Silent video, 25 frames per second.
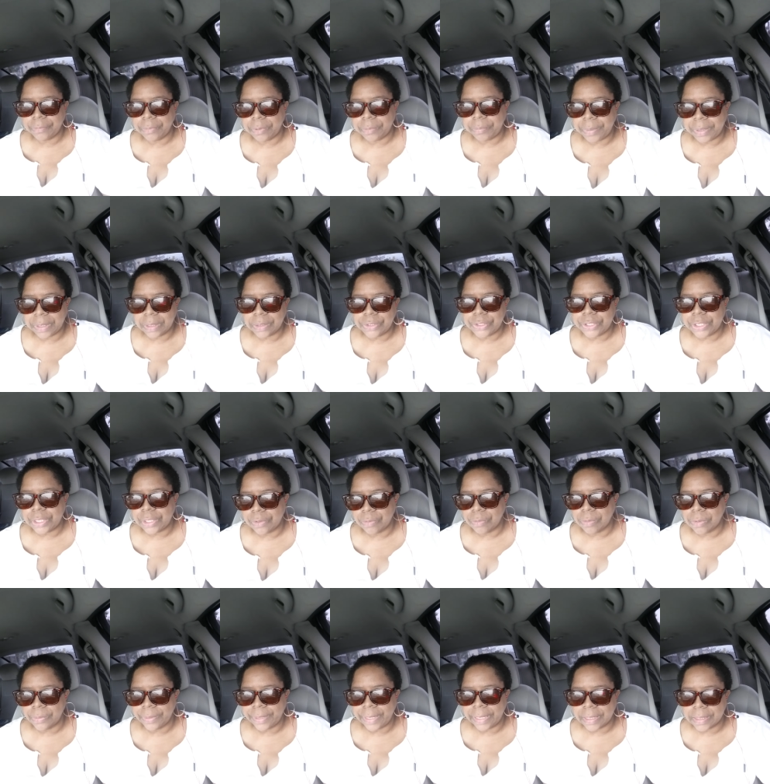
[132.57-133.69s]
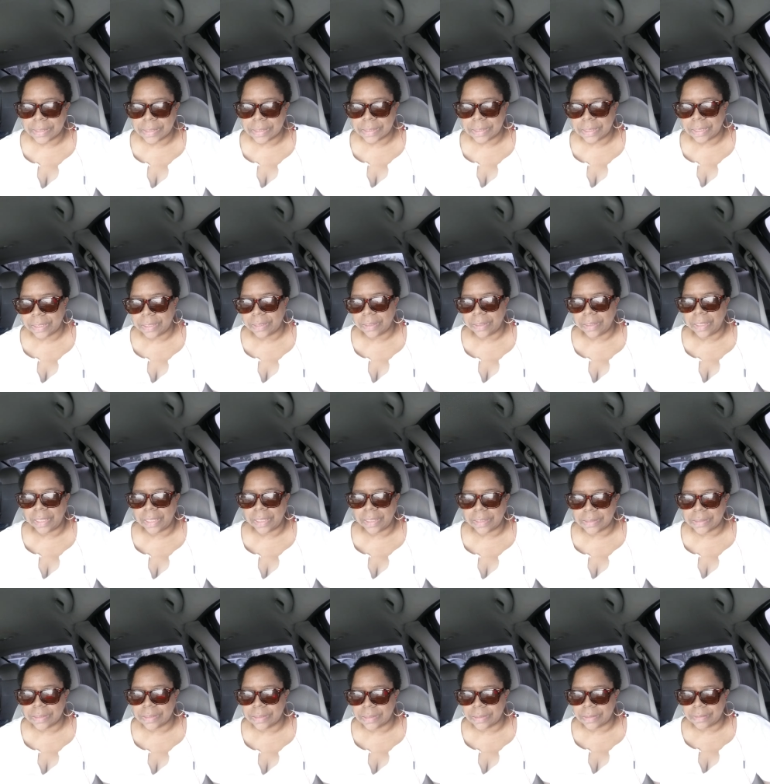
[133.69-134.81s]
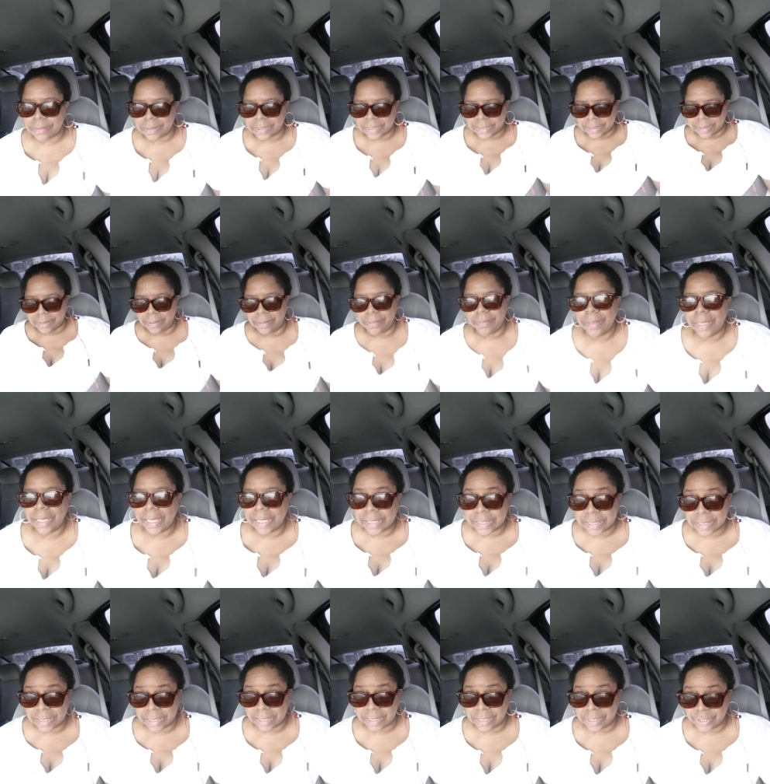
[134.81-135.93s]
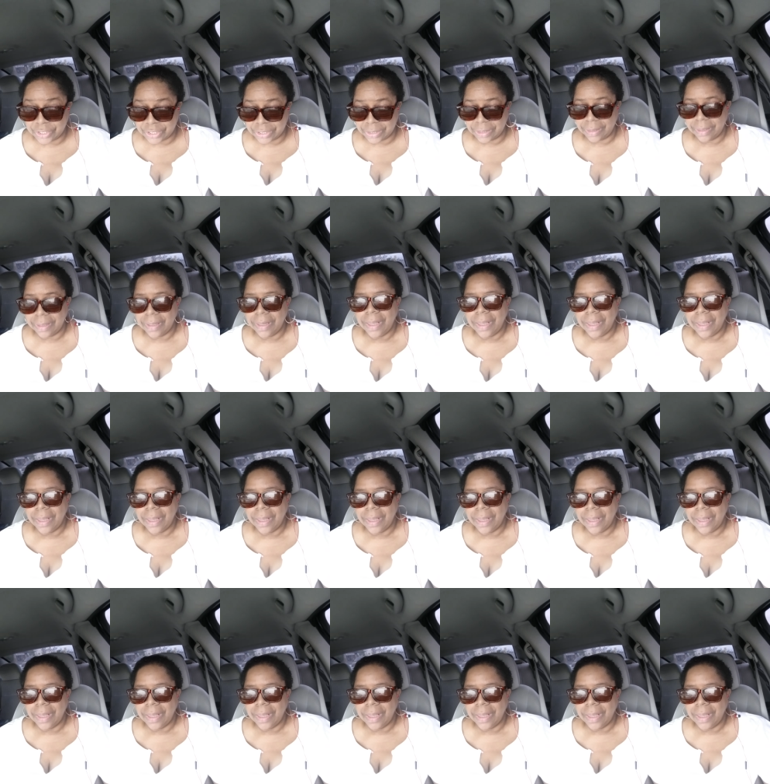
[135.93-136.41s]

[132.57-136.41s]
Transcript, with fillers: would be a general anesthesia, anesthesia